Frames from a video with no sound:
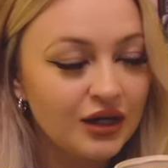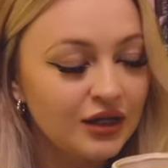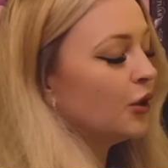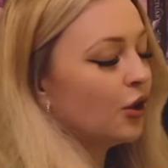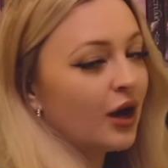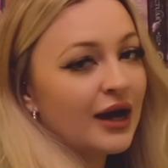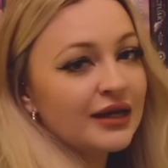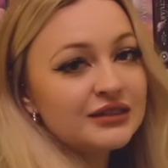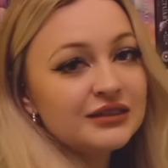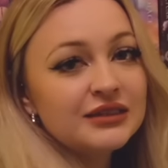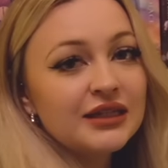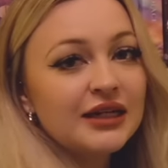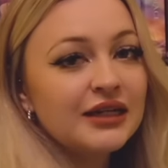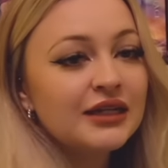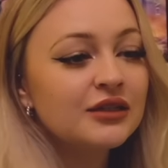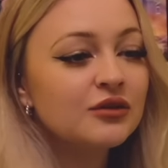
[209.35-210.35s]
But I
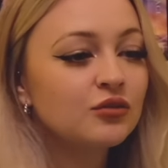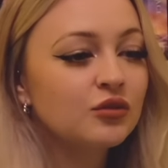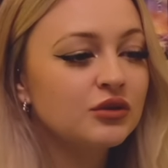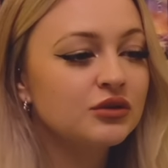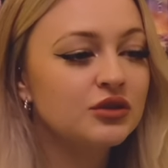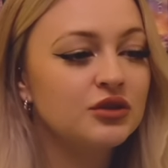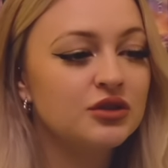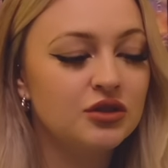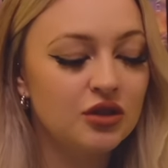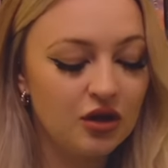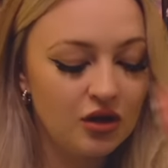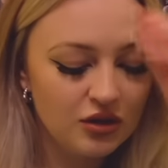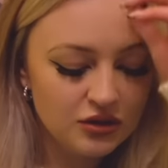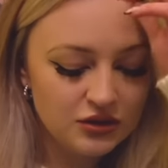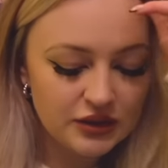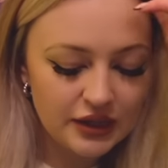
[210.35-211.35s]
did want to
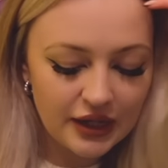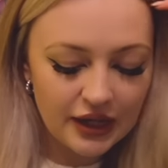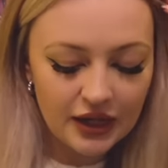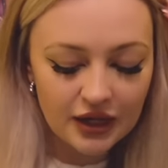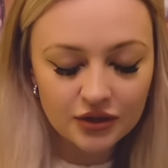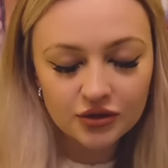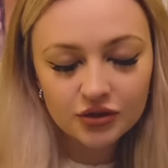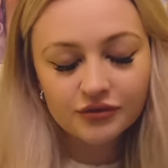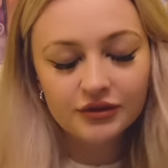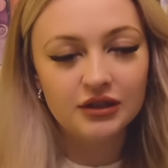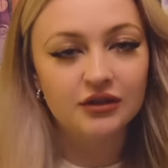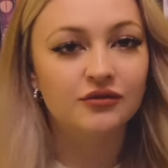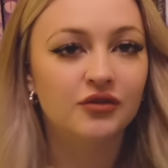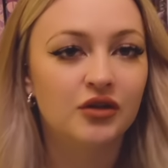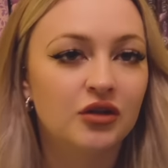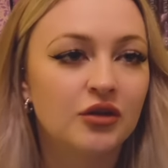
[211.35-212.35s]
start a, a new
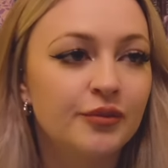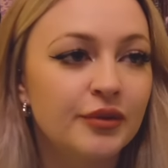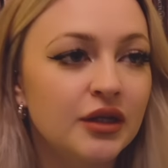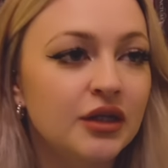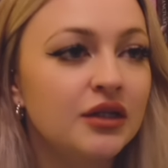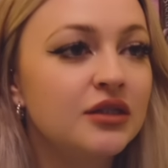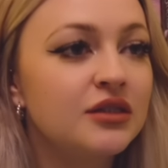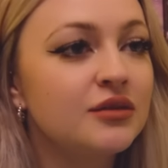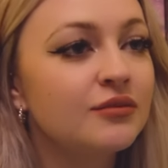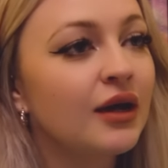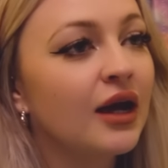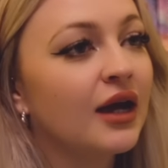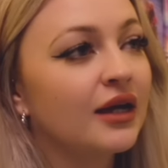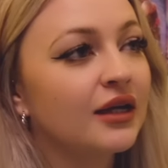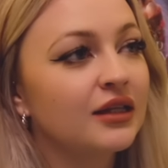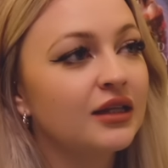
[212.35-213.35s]
reading vlog because
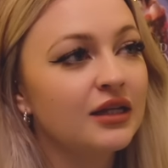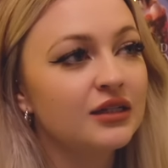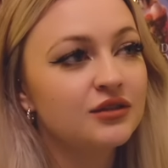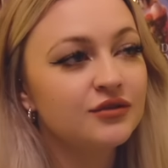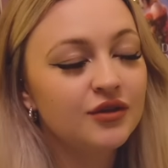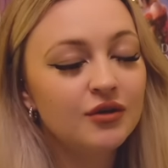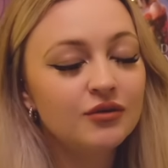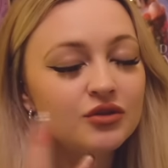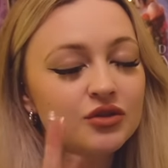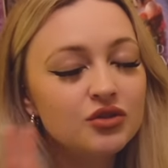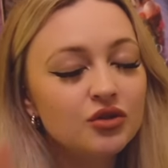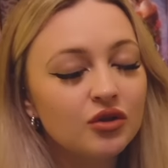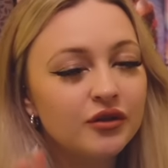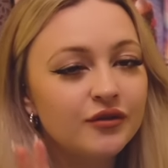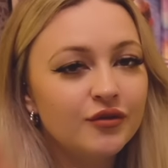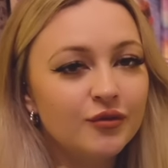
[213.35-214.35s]
my last few were just
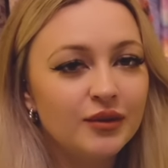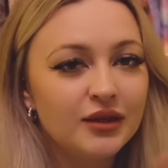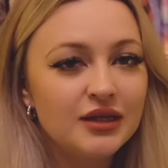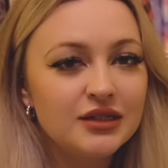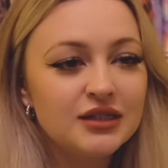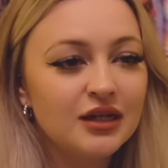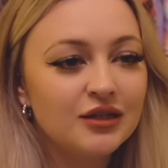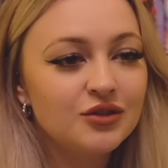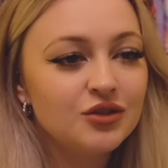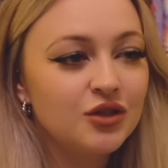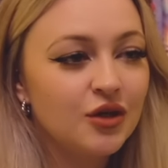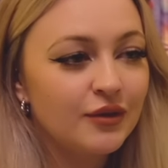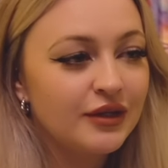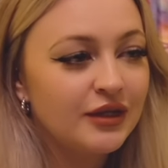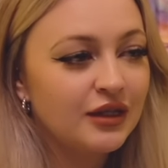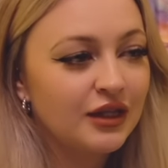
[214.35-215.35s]
all over the place and I just know
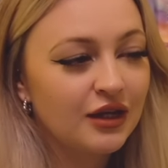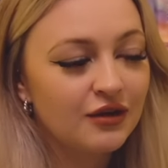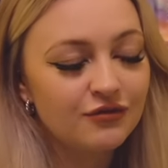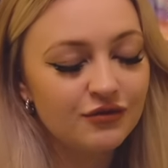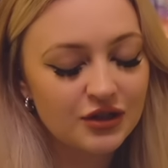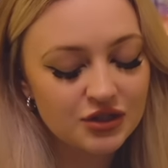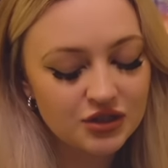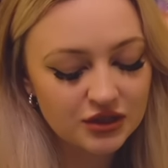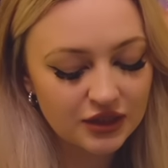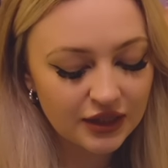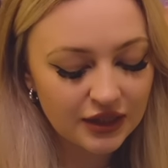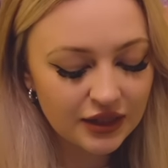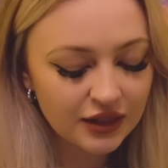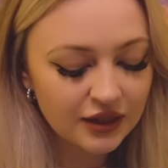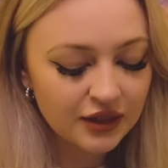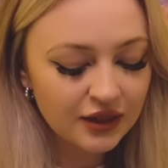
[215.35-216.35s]
I need like a fresh
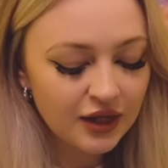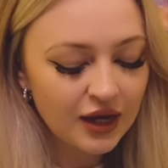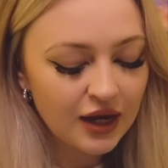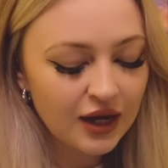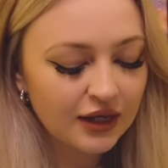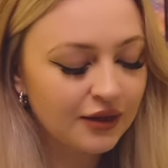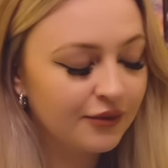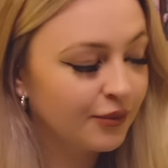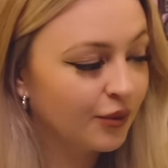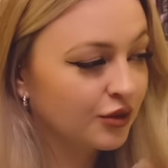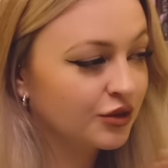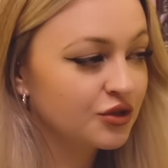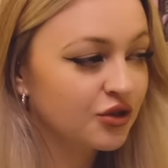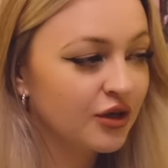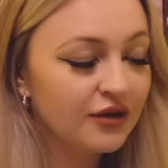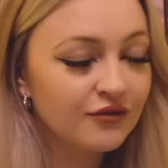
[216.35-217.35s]
slate and I want to
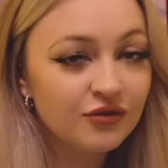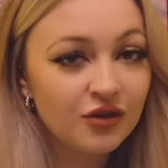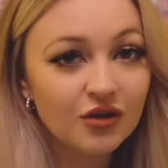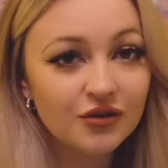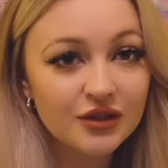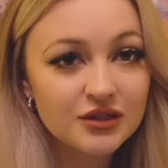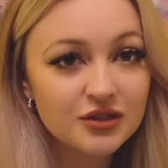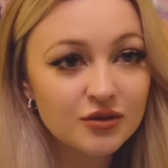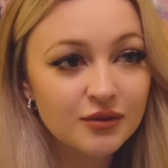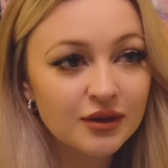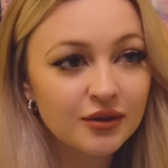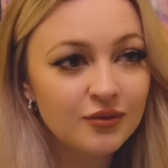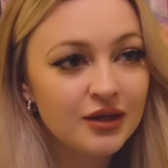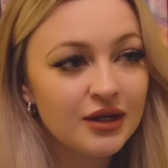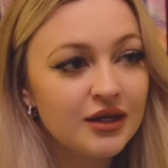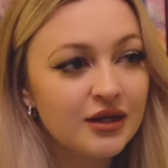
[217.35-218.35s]
try and vlog this coming
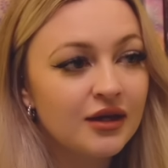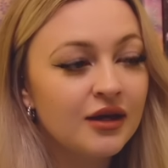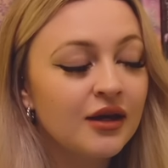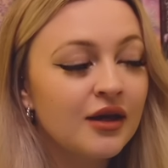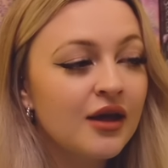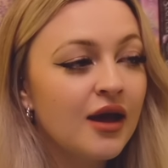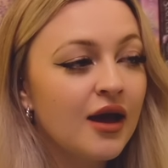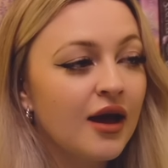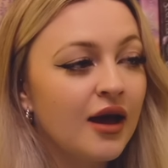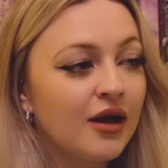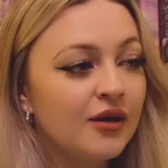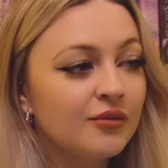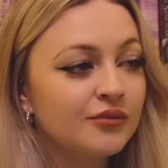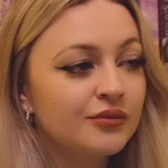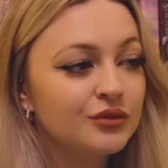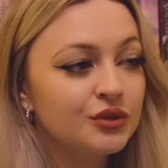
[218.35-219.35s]
week
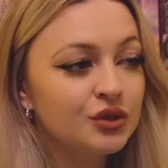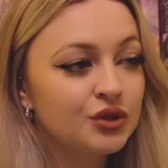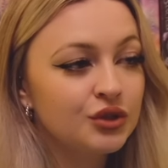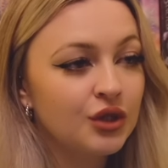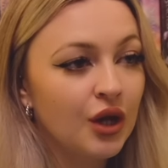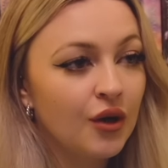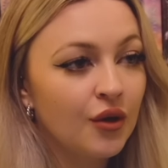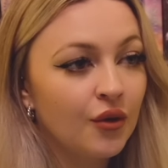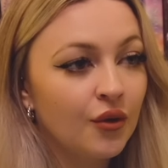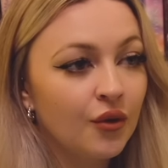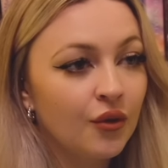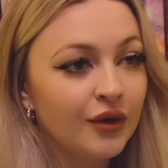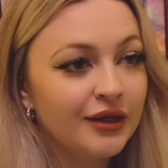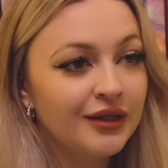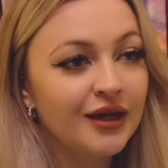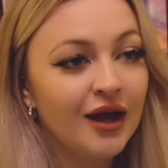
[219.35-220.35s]
um
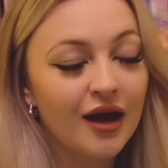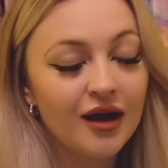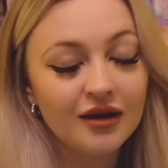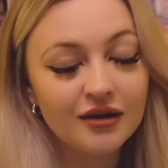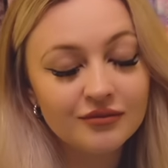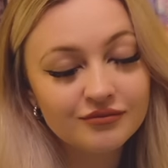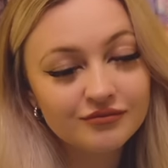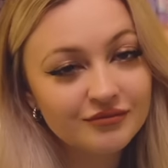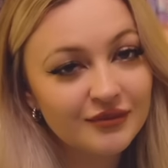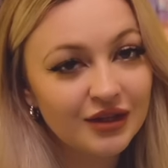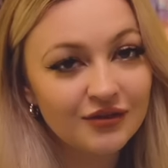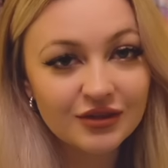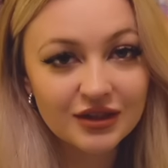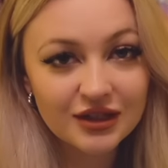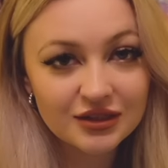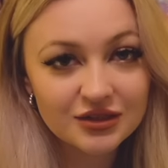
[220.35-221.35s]
so yeah I
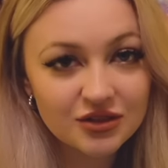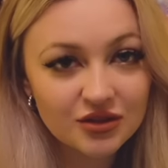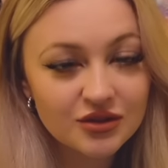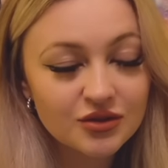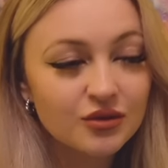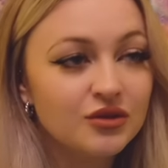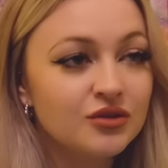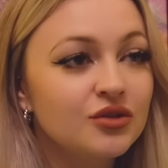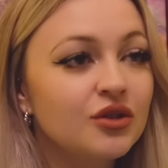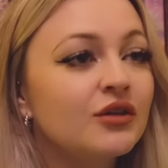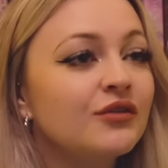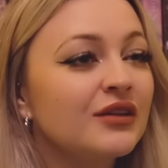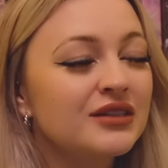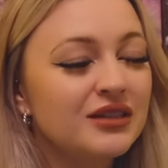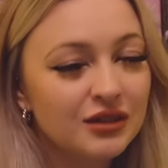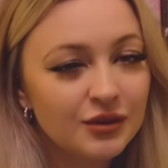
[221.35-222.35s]
figured I'd start this one. So if
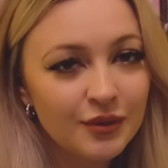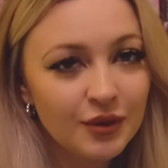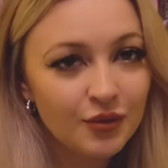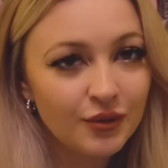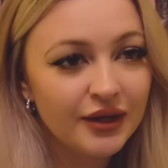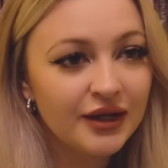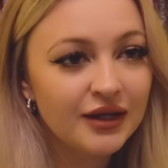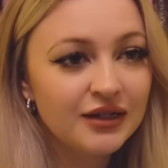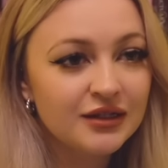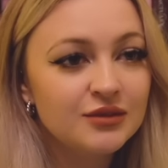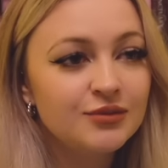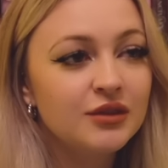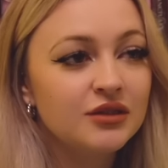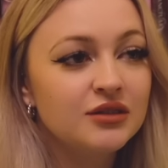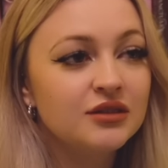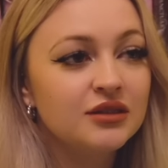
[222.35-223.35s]
I sound a bit weird, it's
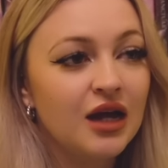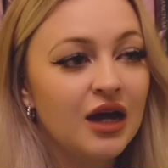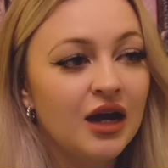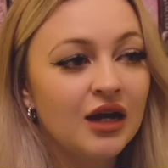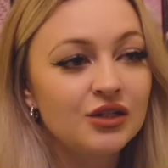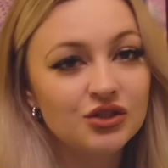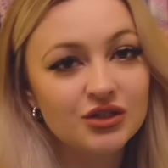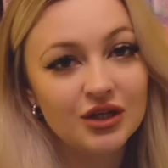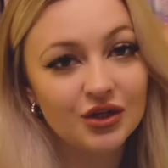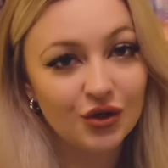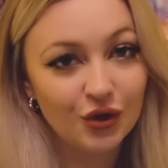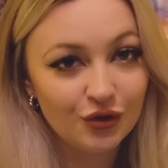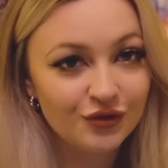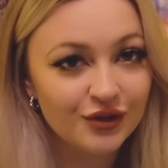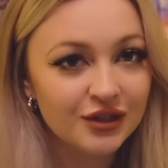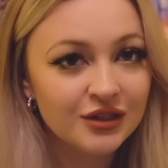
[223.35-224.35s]
because I just had
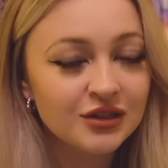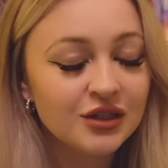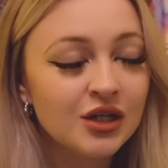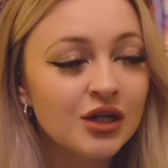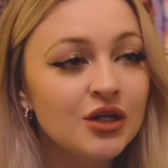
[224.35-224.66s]
COVID.